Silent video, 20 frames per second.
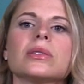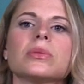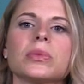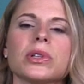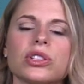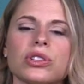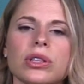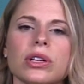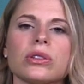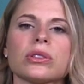in
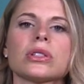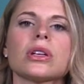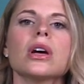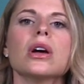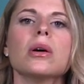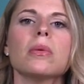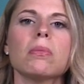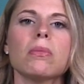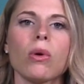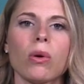which there's
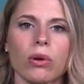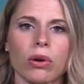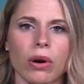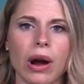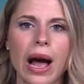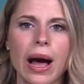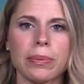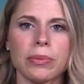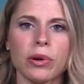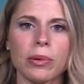motor
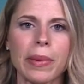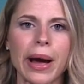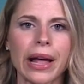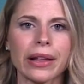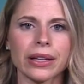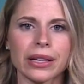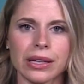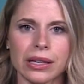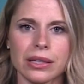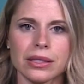
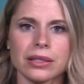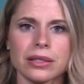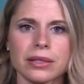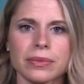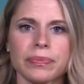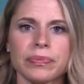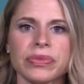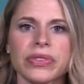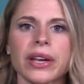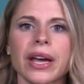abnormalities.